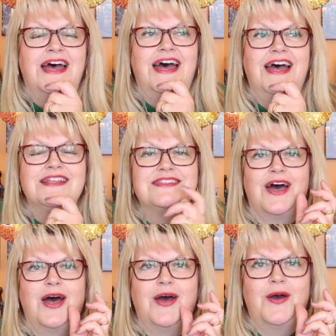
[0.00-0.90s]
And
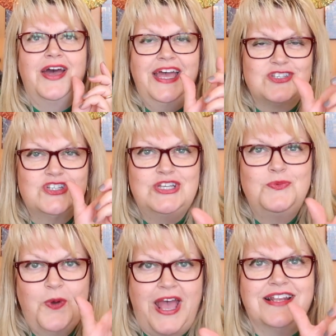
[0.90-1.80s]
I actually
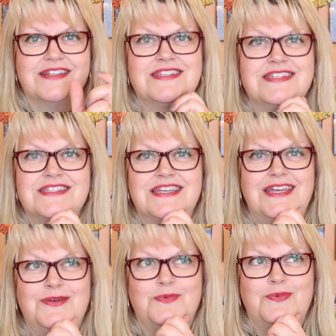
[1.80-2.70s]
went,
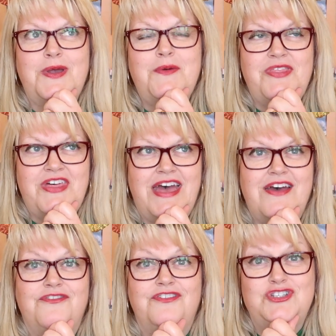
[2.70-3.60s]
we were
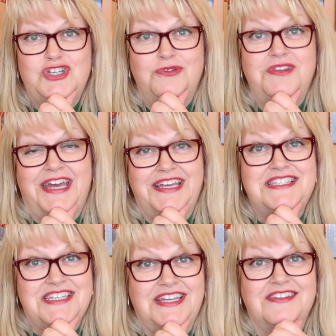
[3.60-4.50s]
there for June the
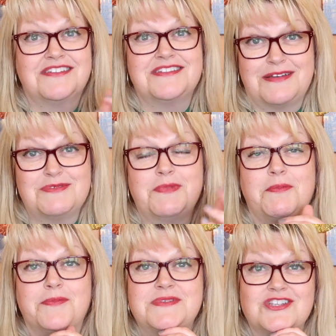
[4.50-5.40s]
18th, because that was my
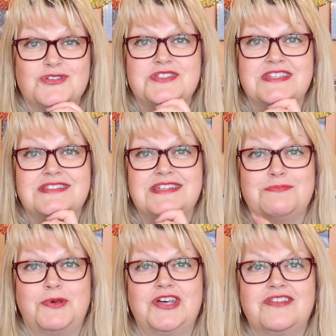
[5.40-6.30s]
mum's actual
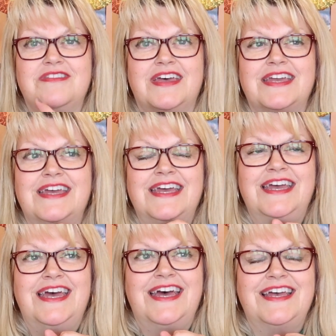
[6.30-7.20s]
60th birthday.
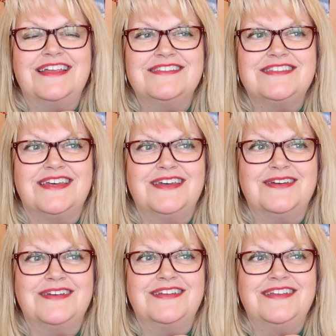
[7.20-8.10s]
And
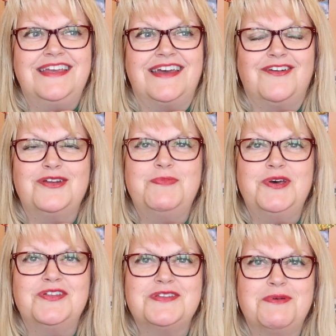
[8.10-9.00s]
yeah, on a
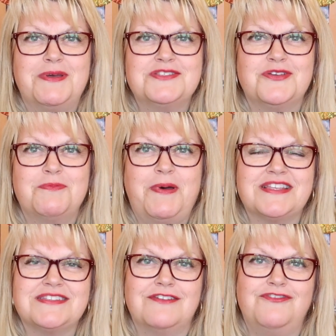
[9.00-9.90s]
birthday, we went on the
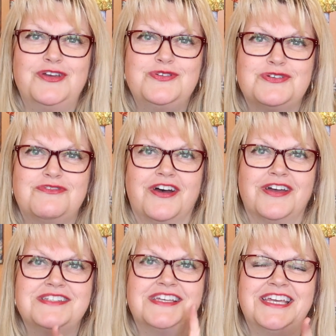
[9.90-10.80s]
Back to the Future
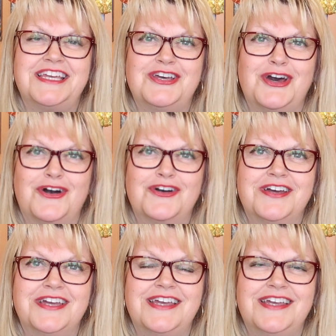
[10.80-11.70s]
ride in King
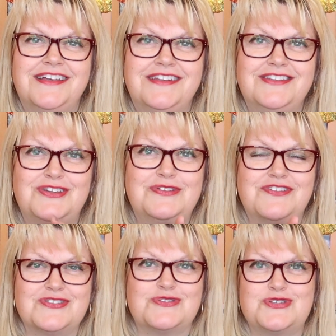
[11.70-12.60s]
Kong in
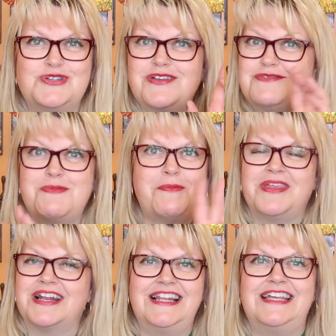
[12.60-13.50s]
Universal Studios. Remember
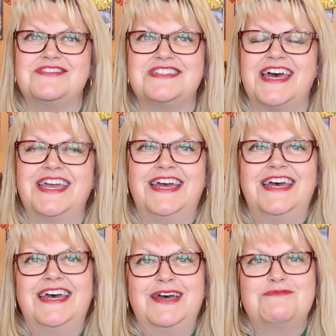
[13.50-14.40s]
that clear as day,
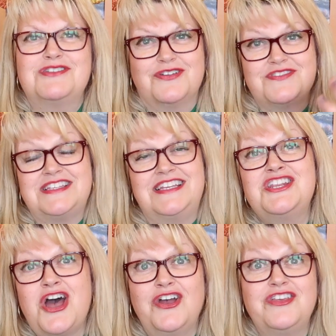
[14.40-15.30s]
which obviously
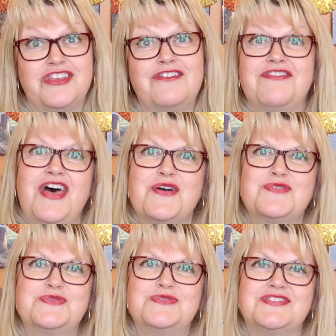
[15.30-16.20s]
neither of
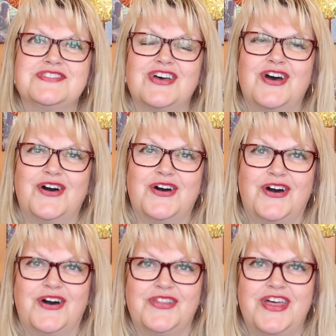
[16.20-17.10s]
those
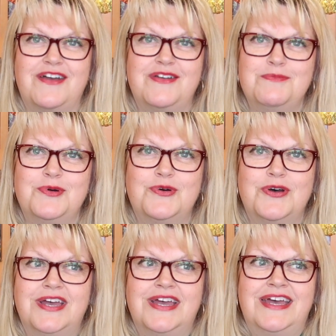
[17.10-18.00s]
are there anymore.
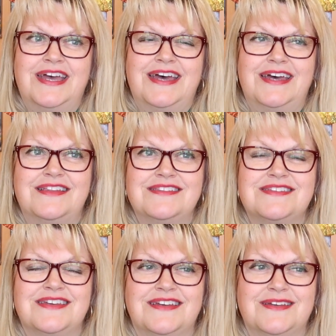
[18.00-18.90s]
And
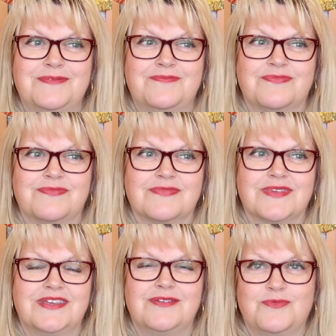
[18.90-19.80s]

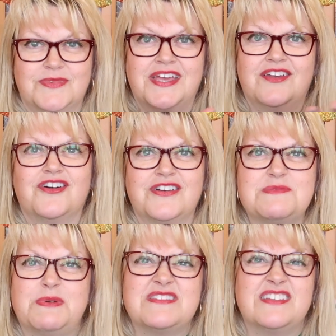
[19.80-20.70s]
King Kong,
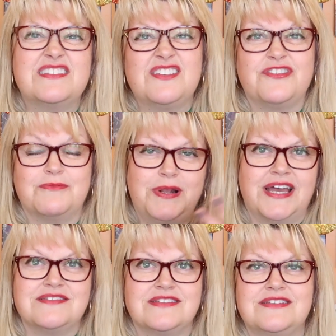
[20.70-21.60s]
it's in a different
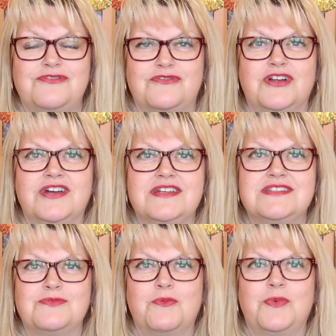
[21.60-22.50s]
place and a different ride.
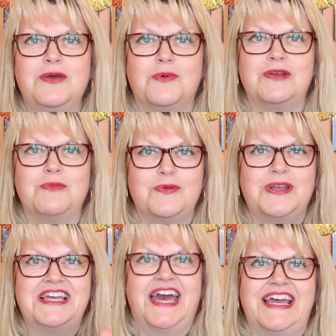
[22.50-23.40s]
The one we were
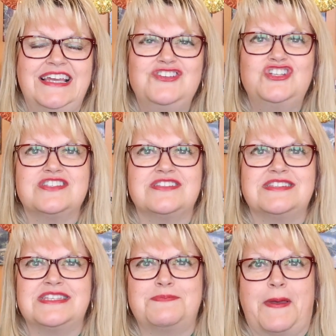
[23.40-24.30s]
in cages and
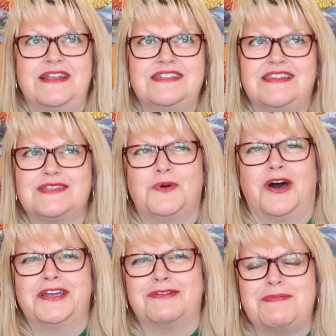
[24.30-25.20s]
suspended. That's what
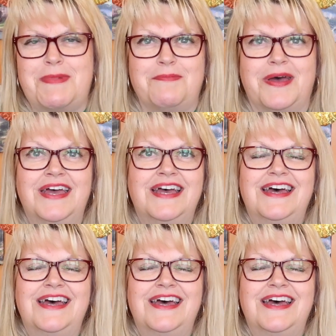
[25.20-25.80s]
I can remember.